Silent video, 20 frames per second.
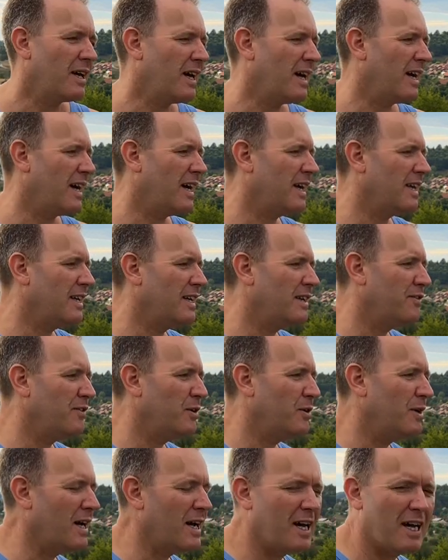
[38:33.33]
And if
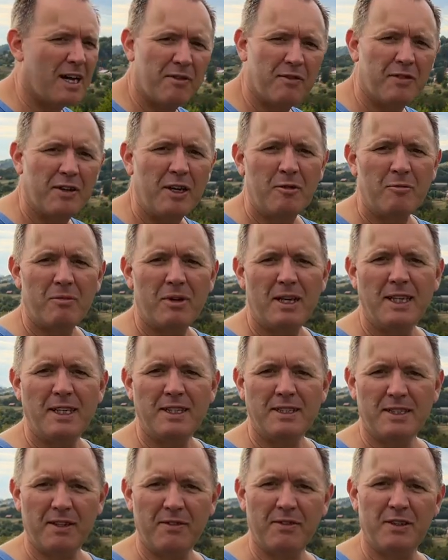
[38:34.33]
you have,
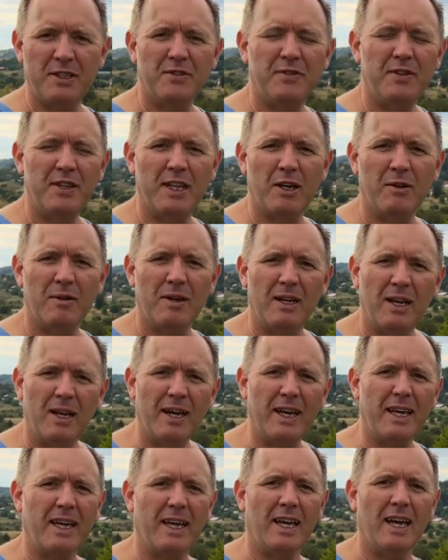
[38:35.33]
please give this video a
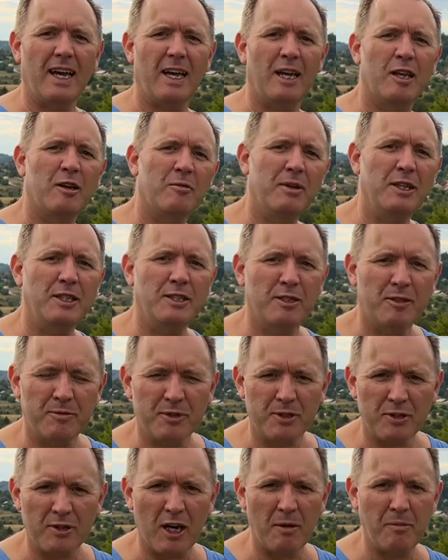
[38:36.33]
like and please
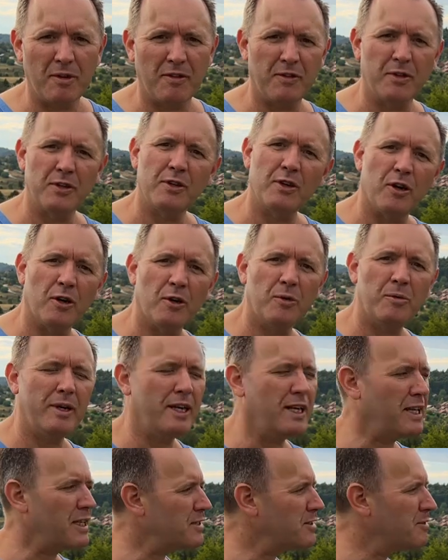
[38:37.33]
subscribe if you're not
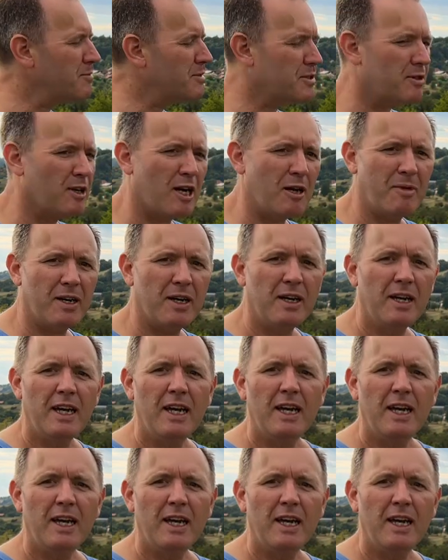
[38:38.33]
already a subscriber.